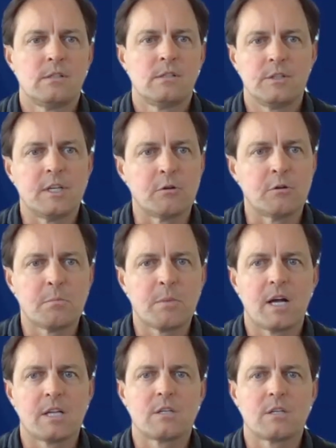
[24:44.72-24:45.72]
you know,
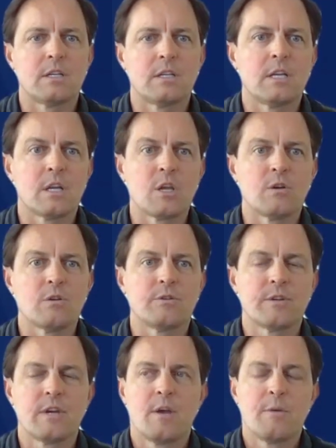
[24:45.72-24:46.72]
deposit it in a guild.
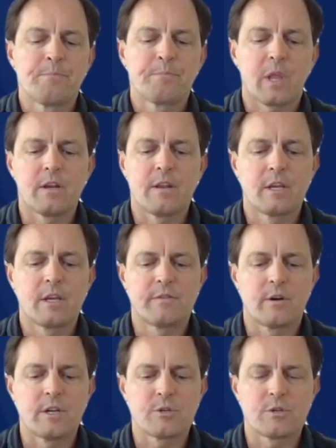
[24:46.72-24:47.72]
And I think it's
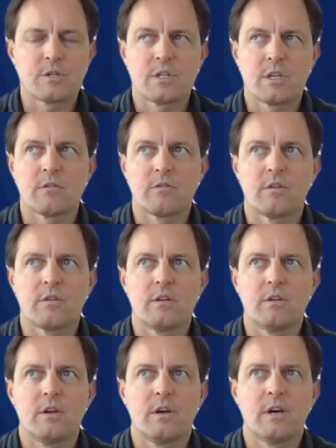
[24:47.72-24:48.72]
very interesting that
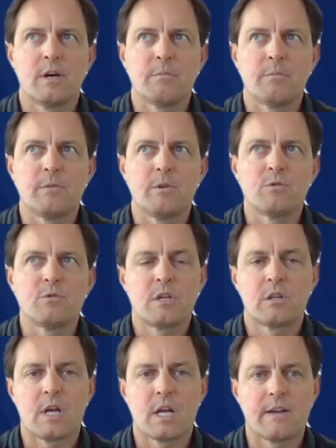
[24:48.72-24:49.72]
you see
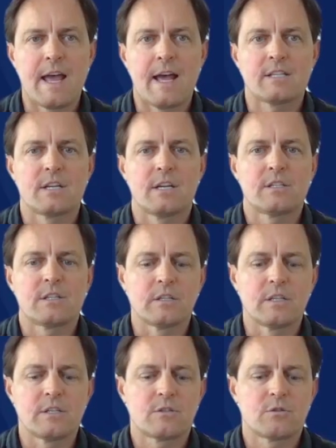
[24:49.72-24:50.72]
a lot of assets, at
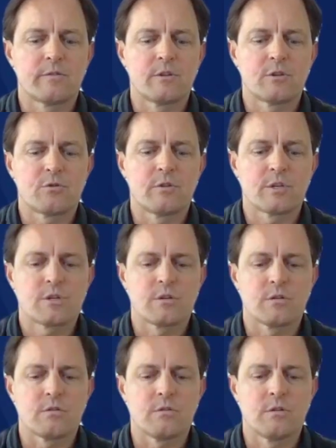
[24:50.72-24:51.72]
least sort of in the
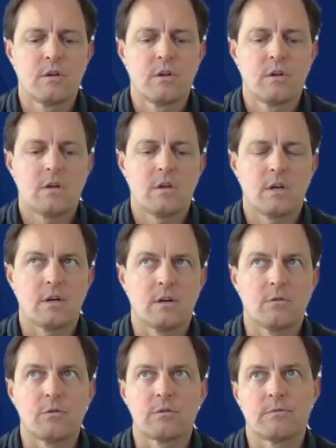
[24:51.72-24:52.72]
traditional
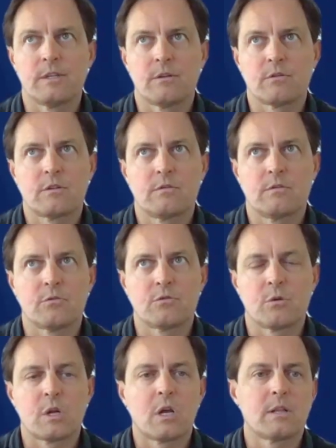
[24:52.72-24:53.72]

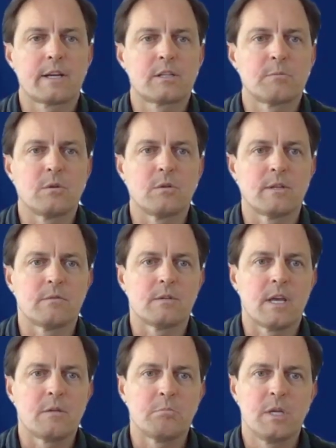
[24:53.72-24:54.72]
sort of collectible
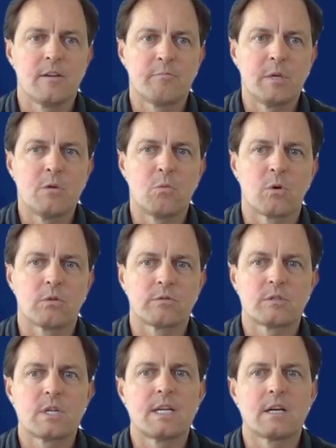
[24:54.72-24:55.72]
and PFP world
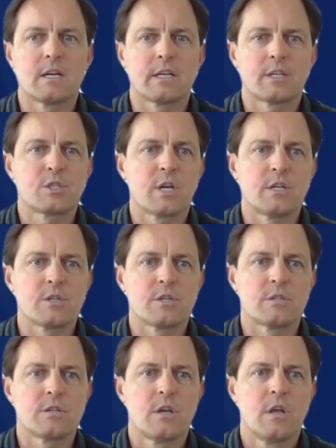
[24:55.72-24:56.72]
sitting on
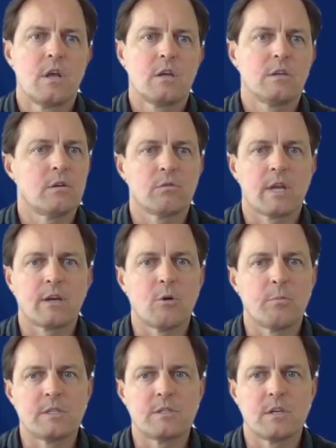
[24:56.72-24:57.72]
exchanges, you know, like
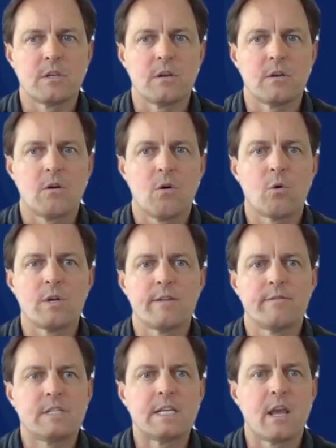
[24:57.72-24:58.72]
OpenSea or
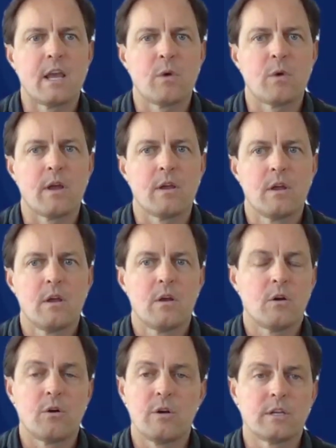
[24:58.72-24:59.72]
Nifty Gateway,
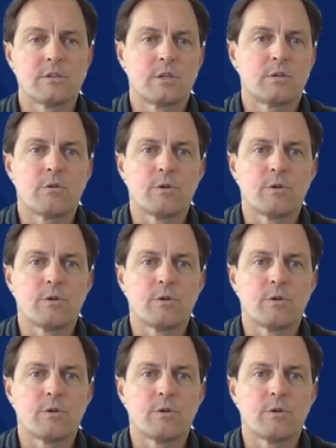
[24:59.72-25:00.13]
earning zero